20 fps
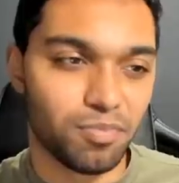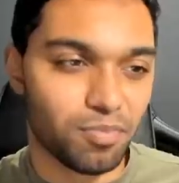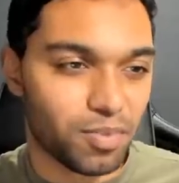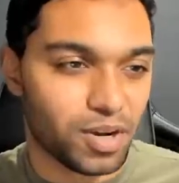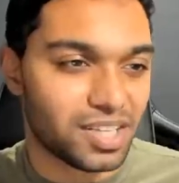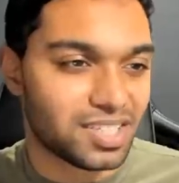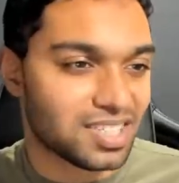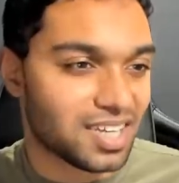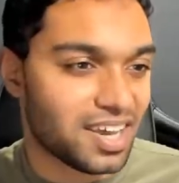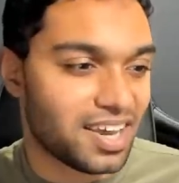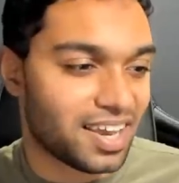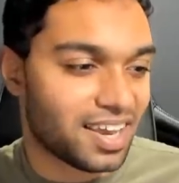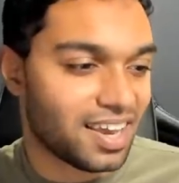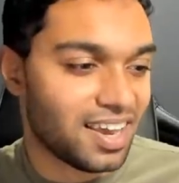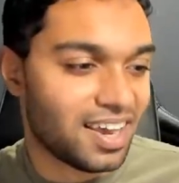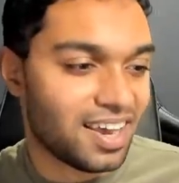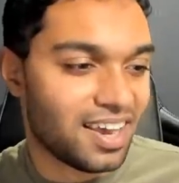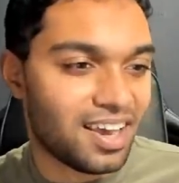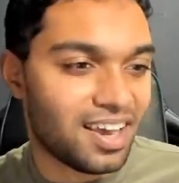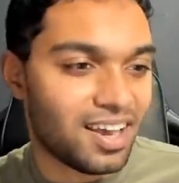But it's like,
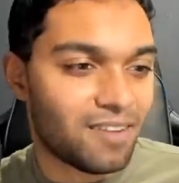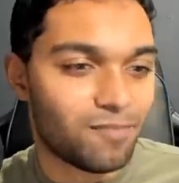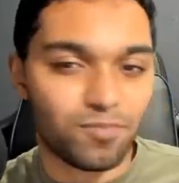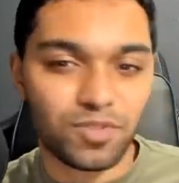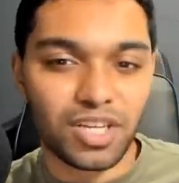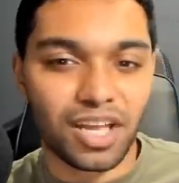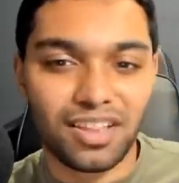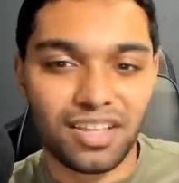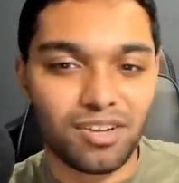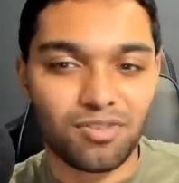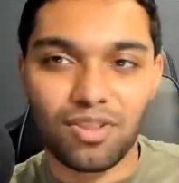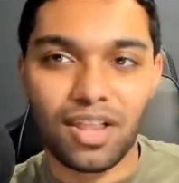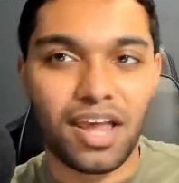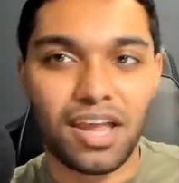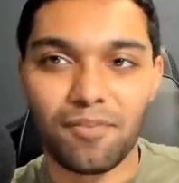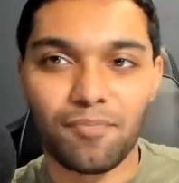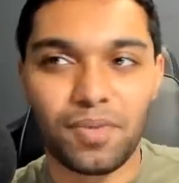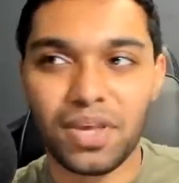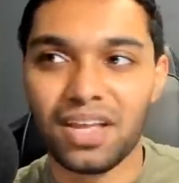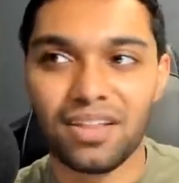suddenly
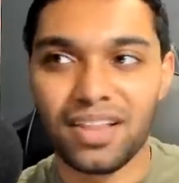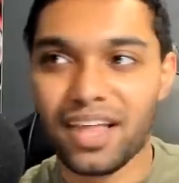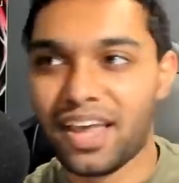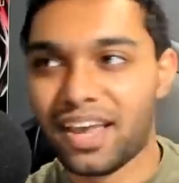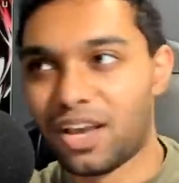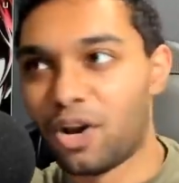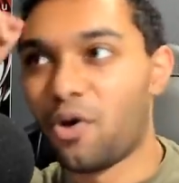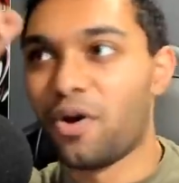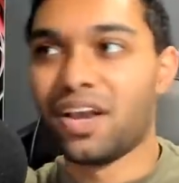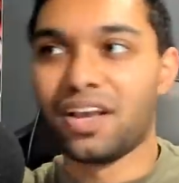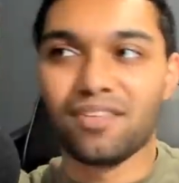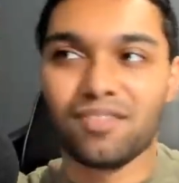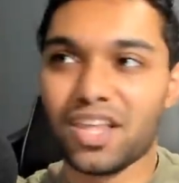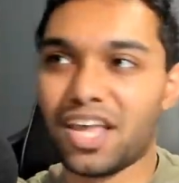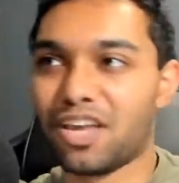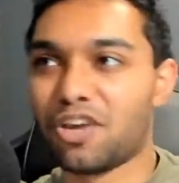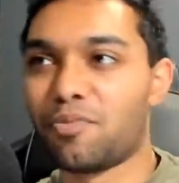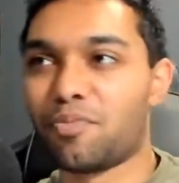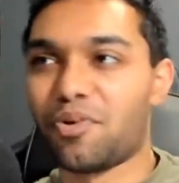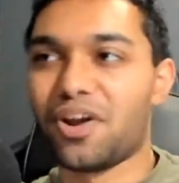like being like going,
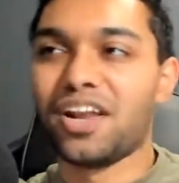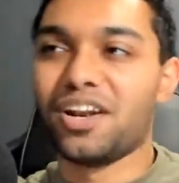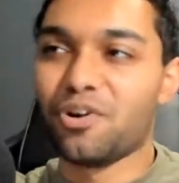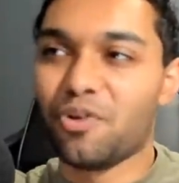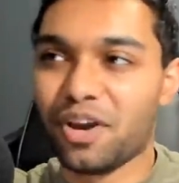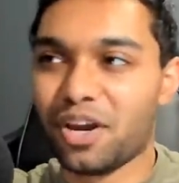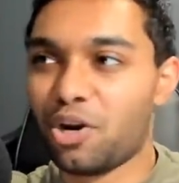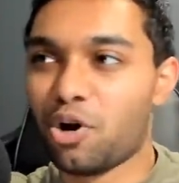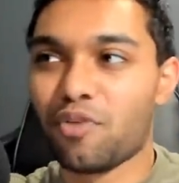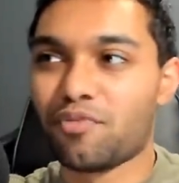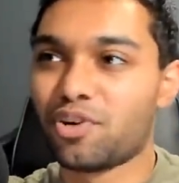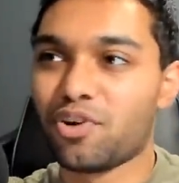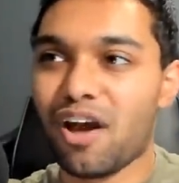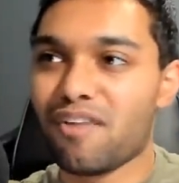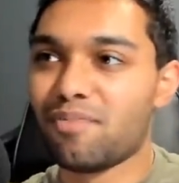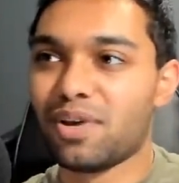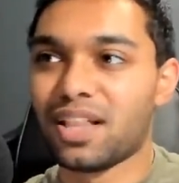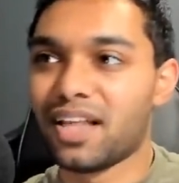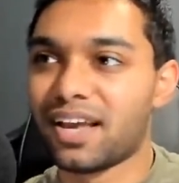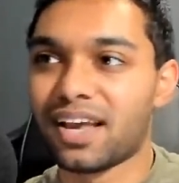like your brain going into overdrive,
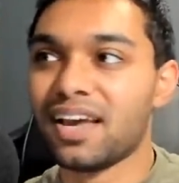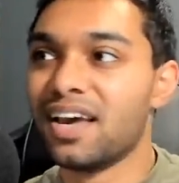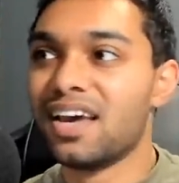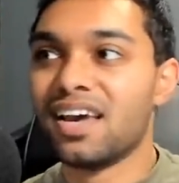being like,